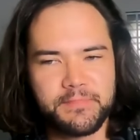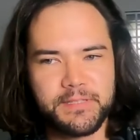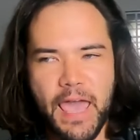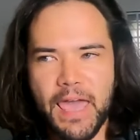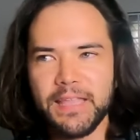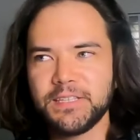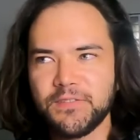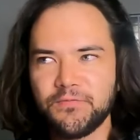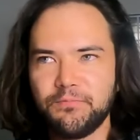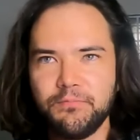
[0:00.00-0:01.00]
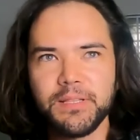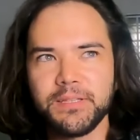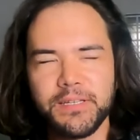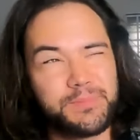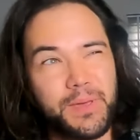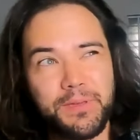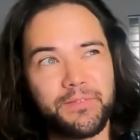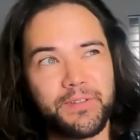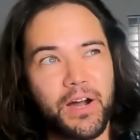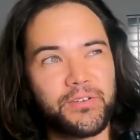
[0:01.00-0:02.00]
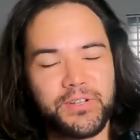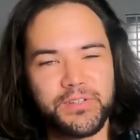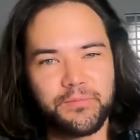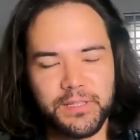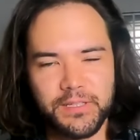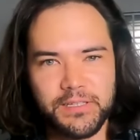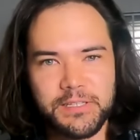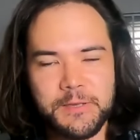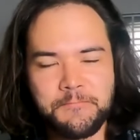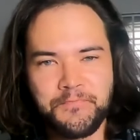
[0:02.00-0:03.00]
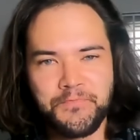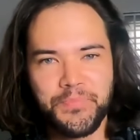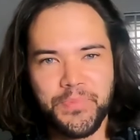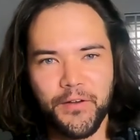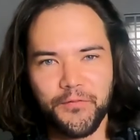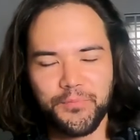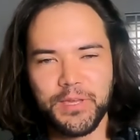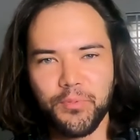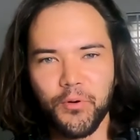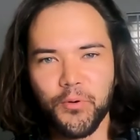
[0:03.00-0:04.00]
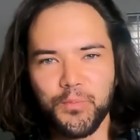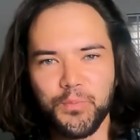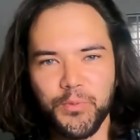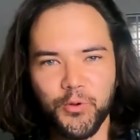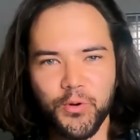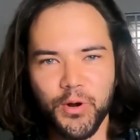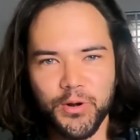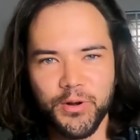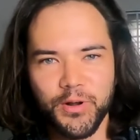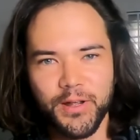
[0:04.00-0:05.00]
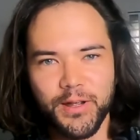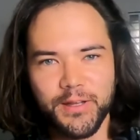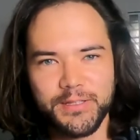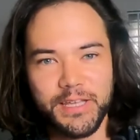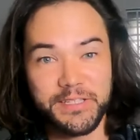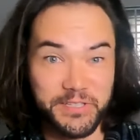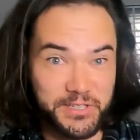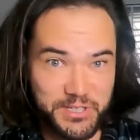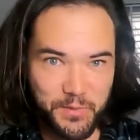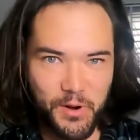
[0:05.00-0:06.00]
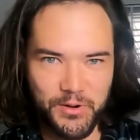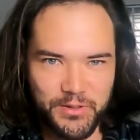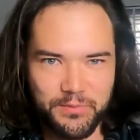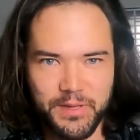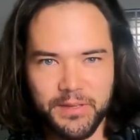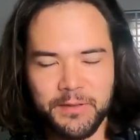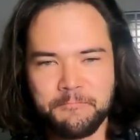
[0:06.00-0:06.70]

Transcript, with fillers: tens of millions, maybe even hundreds of millions of people who are technically smarter than me.